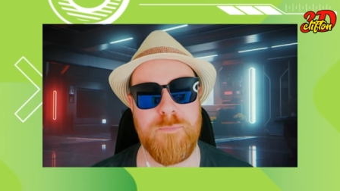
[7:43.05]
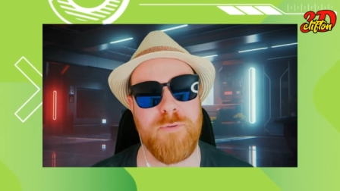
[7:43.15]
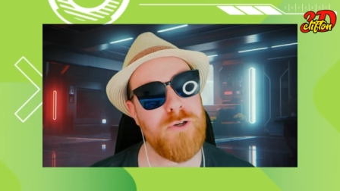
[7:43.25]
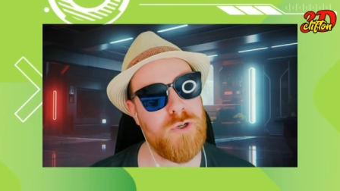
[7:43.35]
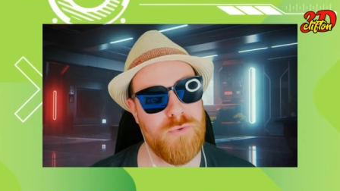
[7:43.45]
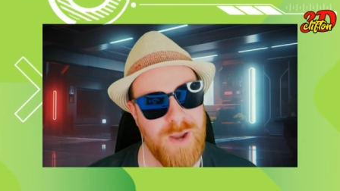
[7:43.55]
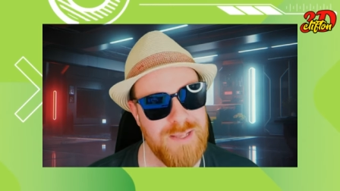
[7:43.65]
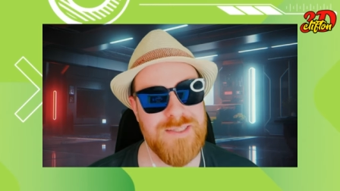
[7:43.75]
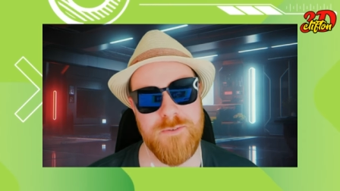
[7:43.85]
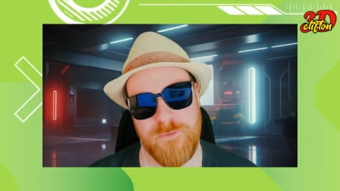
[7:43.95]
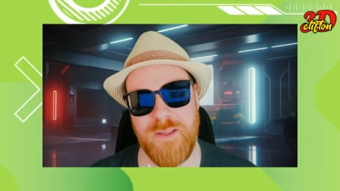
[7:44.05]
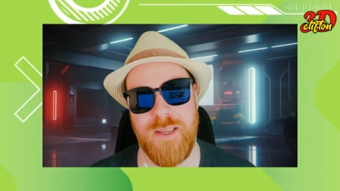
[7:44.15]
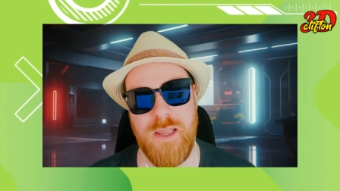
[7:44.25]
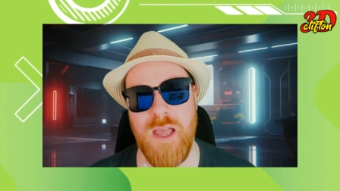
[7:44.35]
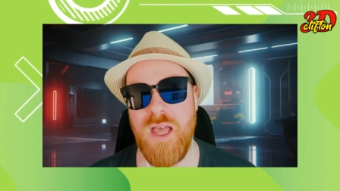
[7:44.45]

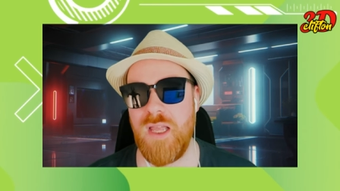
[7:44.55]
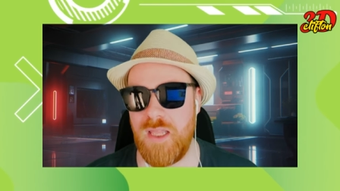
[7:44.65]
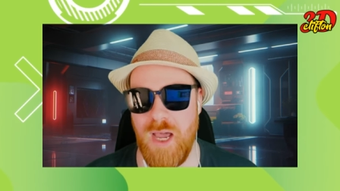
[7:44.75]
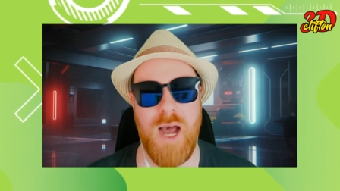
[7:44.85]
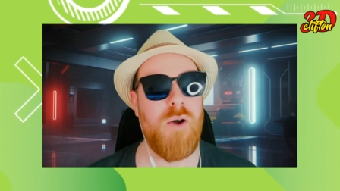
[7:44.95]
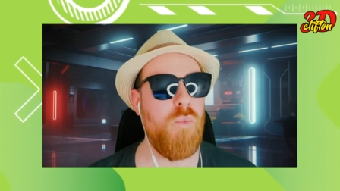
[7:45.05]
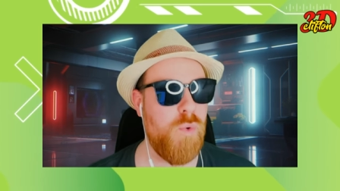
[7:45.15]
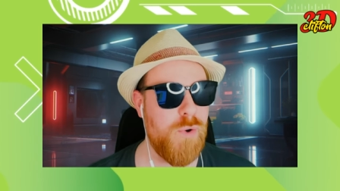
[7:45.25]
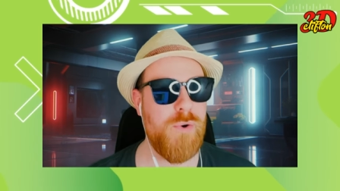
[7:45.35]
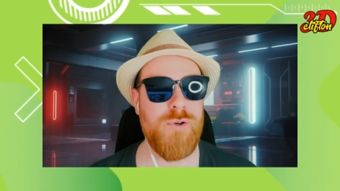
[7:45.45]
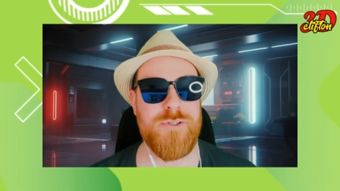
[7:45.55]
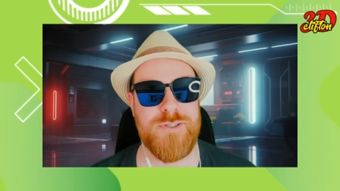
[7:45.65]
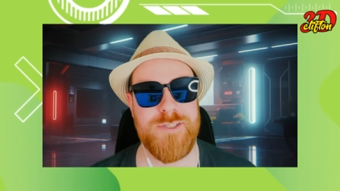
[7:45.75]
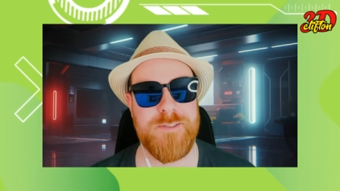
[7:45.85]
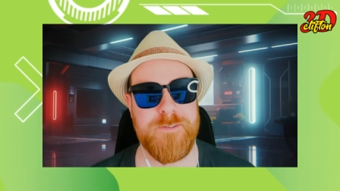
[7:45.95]
progressively got
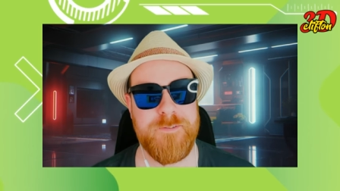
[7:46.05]
worse